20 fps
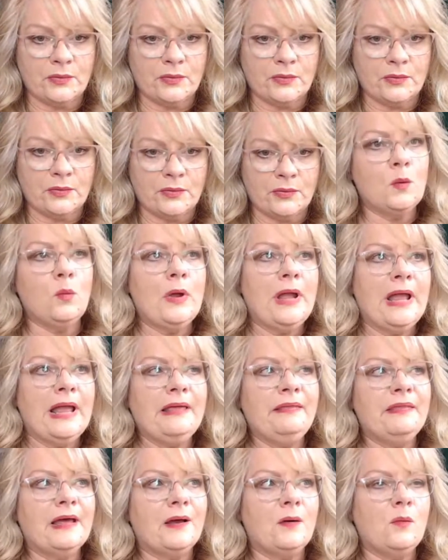in the way
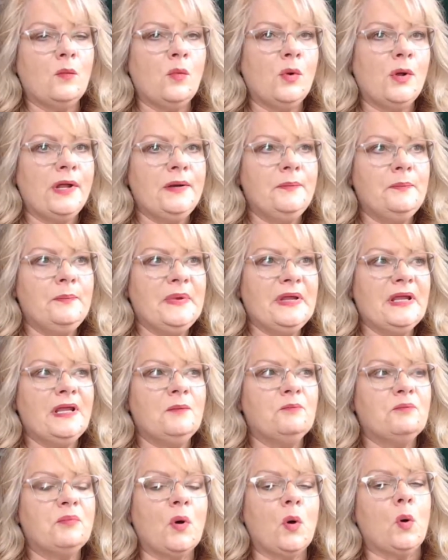that would be
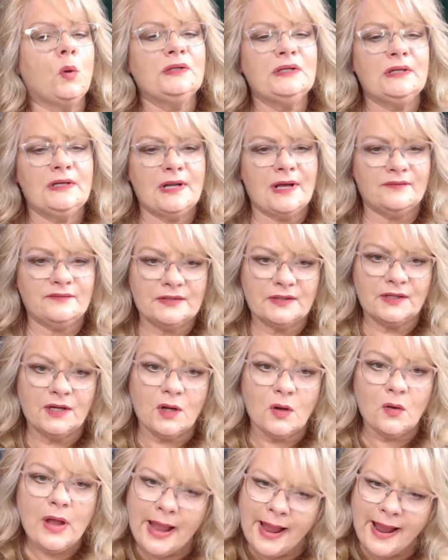bold enough to
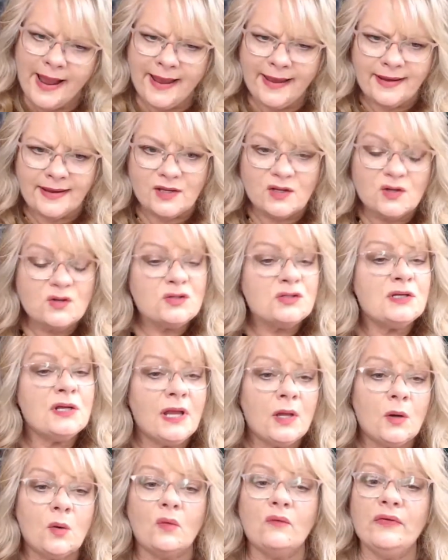go, hey, you should
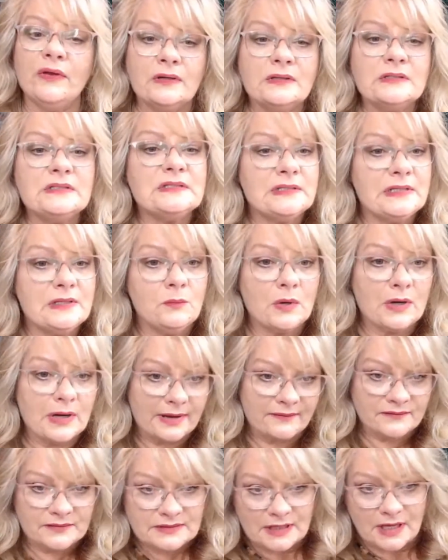get over here and see what
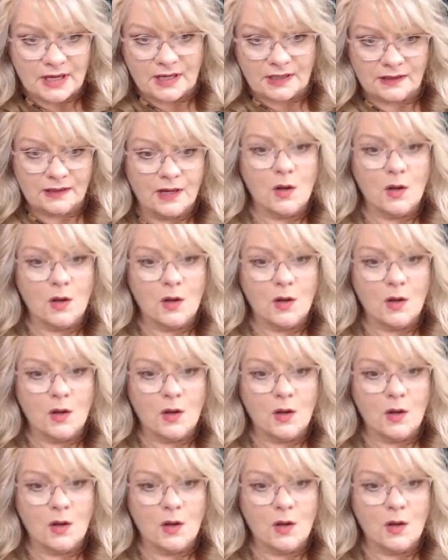I've done.